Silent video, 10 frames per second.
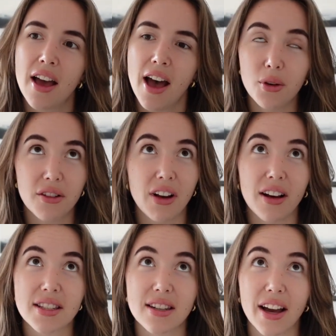All of
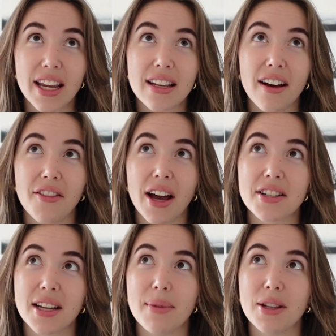last night I've
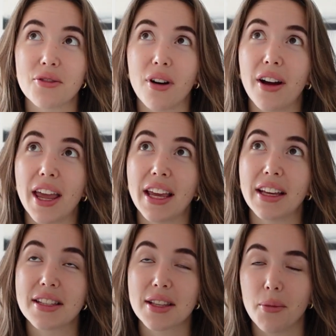actually been drying
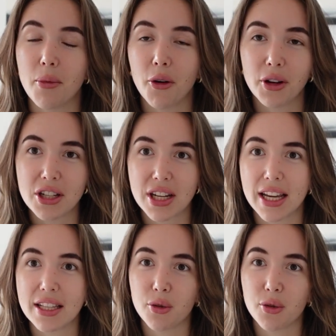some oranges,